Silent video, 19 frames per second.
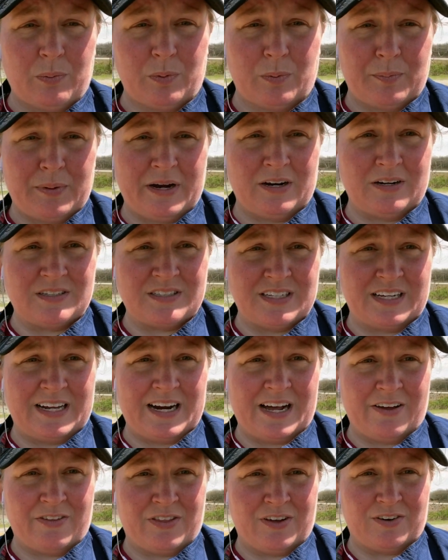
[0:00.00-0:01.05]
prepared to get
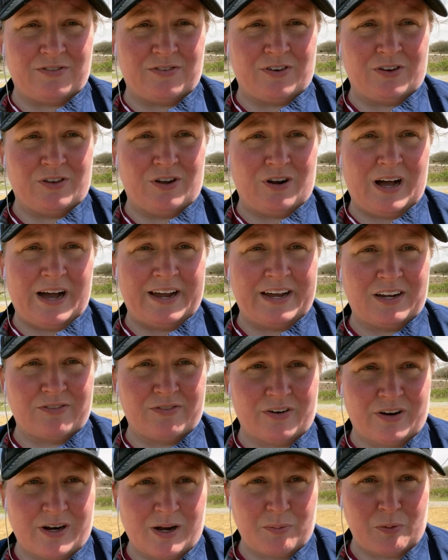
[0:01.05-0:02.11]
out there for a little hike
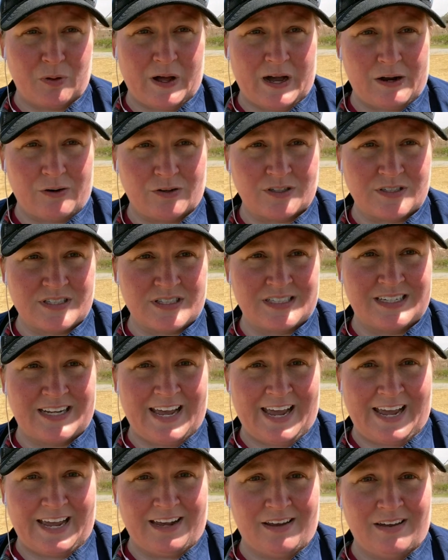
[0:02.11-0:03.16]
for a couple hours
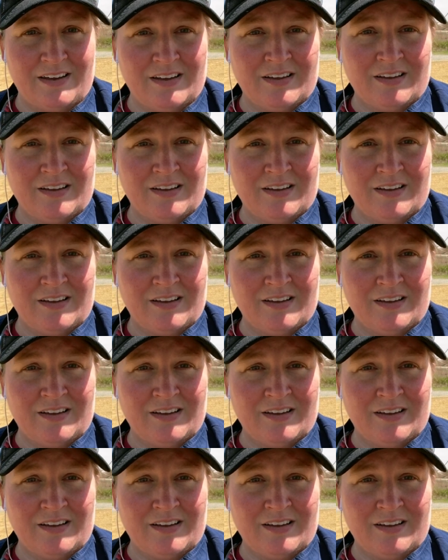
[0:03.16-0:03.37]
today.